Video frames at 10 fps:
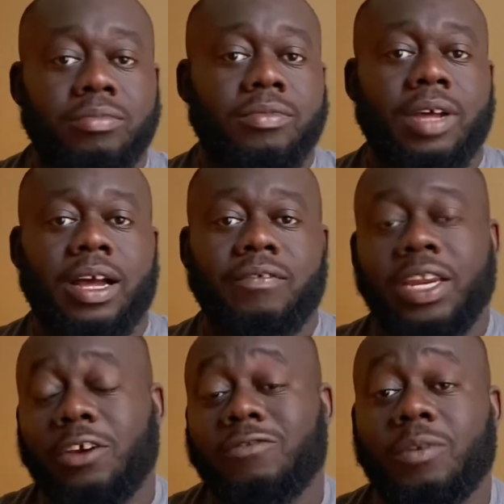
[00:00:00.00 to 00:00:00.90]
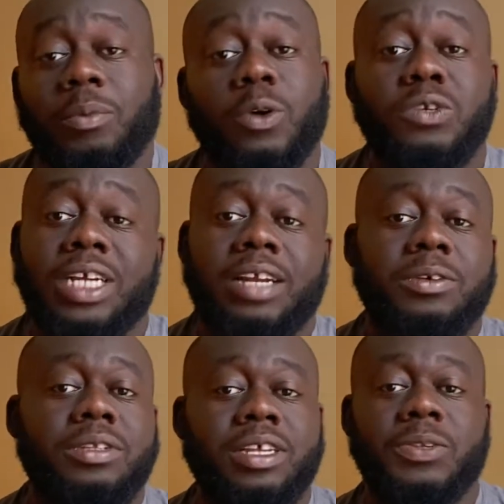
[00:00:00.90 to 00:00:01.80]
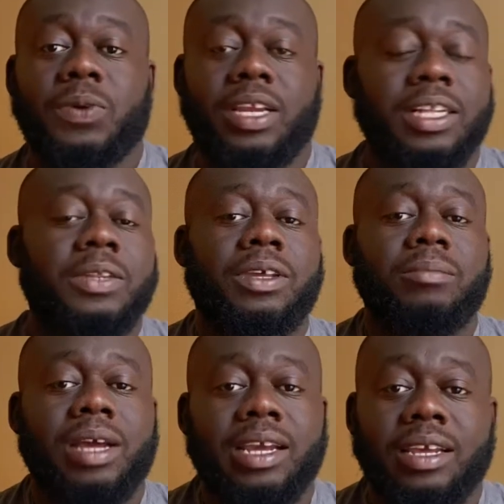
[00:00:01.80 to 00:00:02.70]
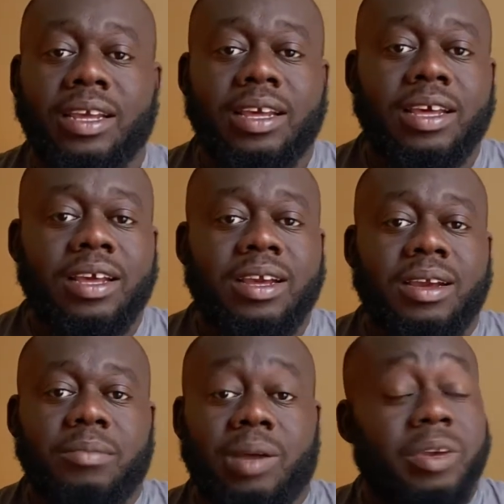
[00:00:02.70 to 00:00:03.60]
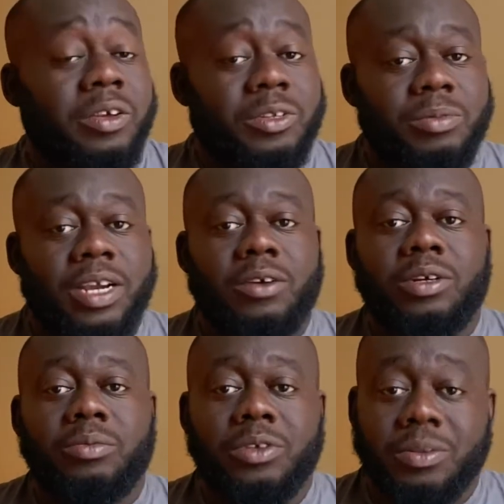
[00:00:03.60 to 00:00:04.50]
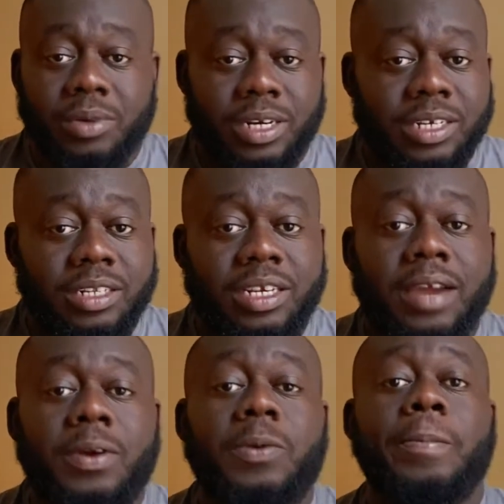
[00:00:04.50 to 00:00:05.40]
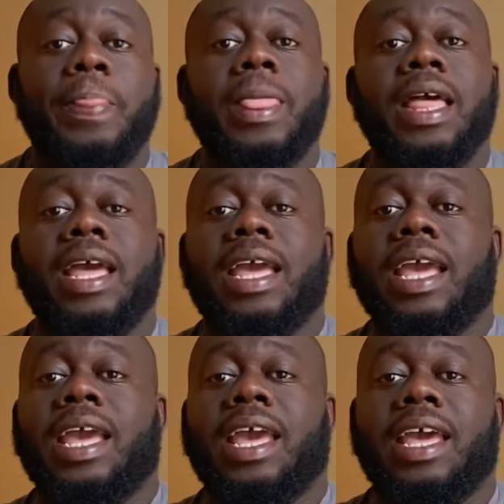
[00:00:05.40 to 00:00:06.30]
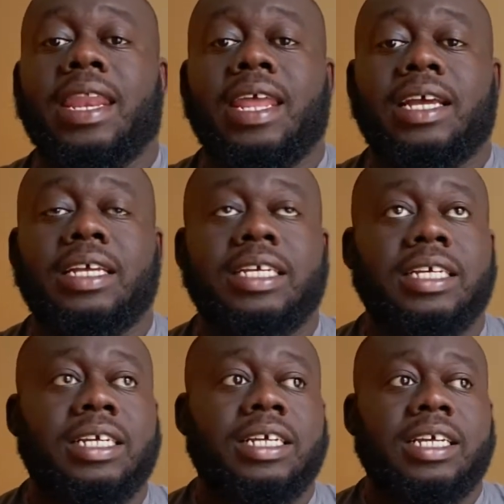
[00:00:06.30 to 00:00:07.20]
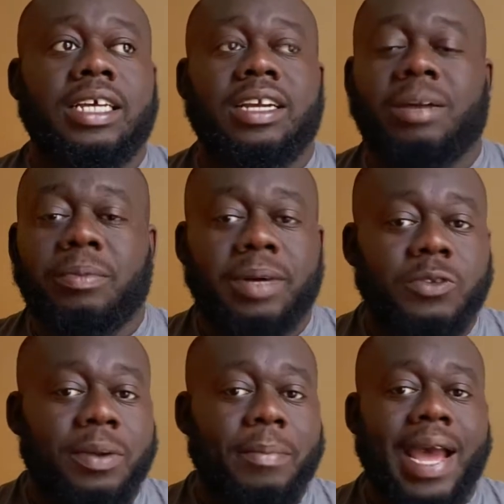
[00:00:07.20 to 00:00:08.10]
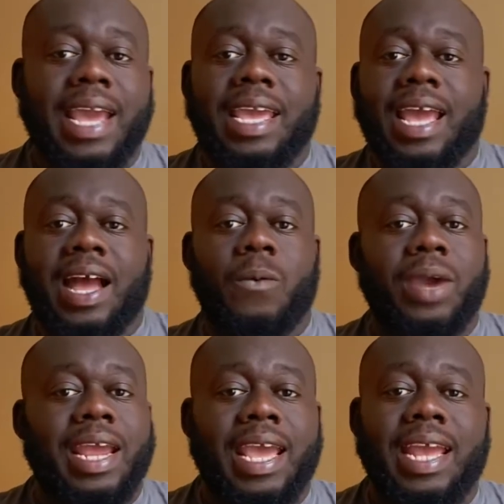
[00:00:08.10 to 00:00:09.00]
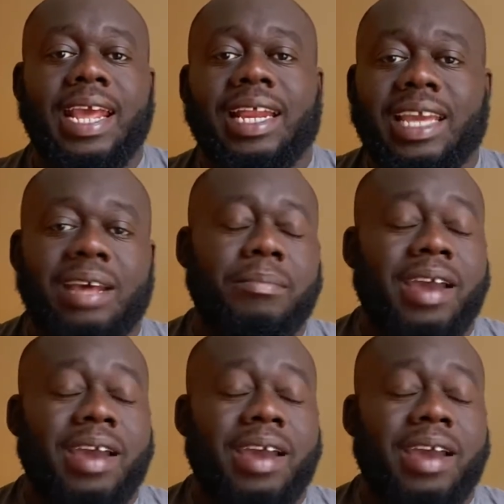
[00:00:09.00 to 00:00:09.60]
videos for both channels, this one including my primary YouTube channel, the music production channel. And a couple months went by, I went ahead and get my